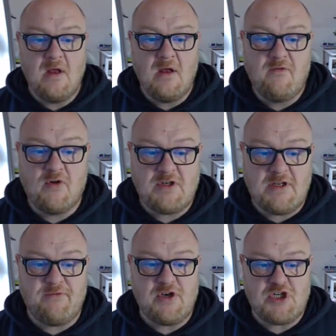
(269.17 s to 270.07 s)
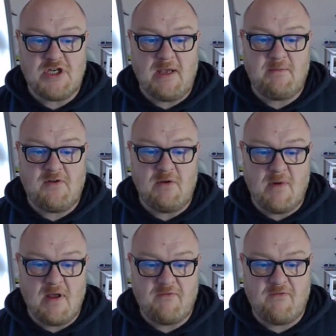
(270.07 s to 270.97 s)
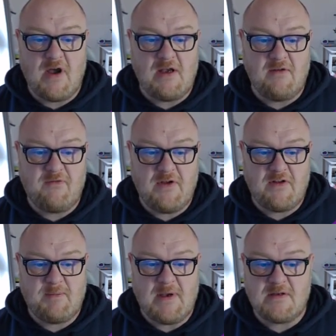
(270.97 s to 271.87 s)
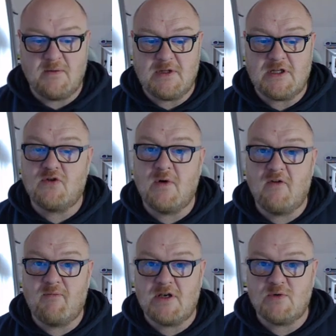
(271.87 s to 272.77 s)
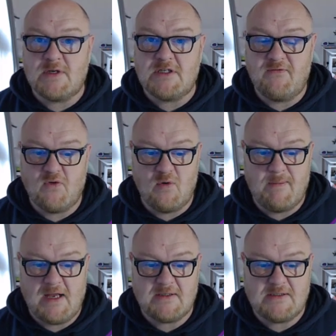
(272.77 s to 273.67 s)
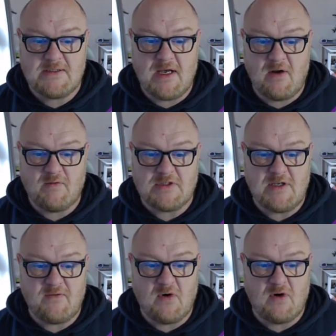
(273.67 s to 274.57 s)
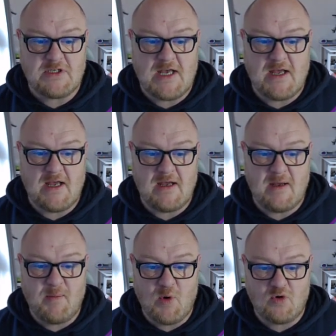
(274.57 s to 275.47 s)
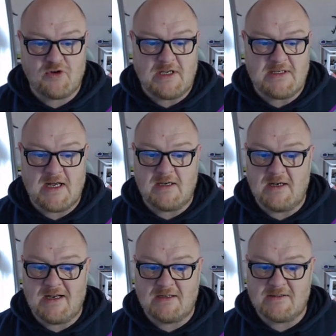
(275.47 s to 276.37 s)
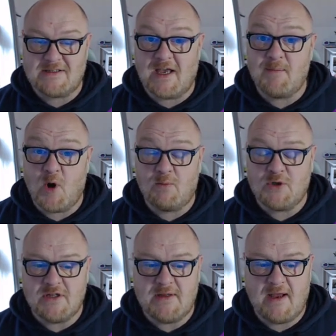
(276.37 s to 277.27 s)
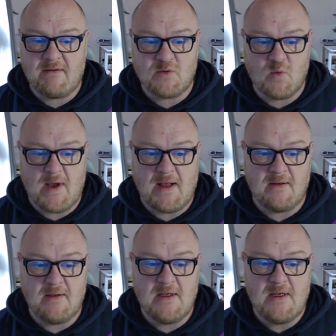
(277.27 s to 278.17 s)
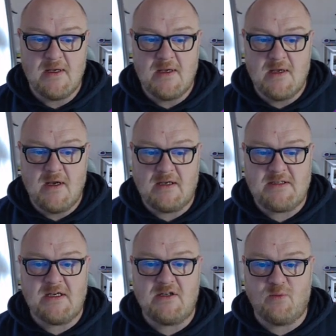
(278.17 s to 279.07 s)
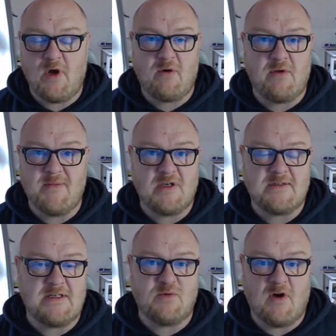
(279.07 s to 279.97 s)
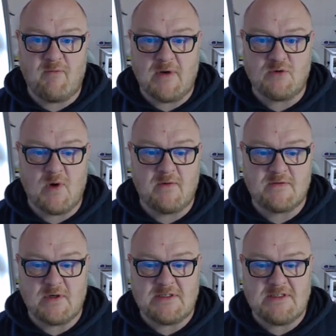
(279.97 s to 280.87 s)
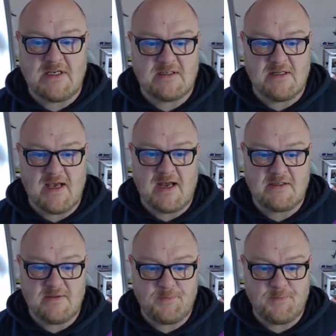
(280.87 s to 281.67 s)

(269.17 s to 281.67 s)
For different shapes, you might find it fits better with the 12 by 20 formats, and obviously you've got a portrait and a landscape option there as well. I tend to work with mostly 12 by 12, so I stick to that.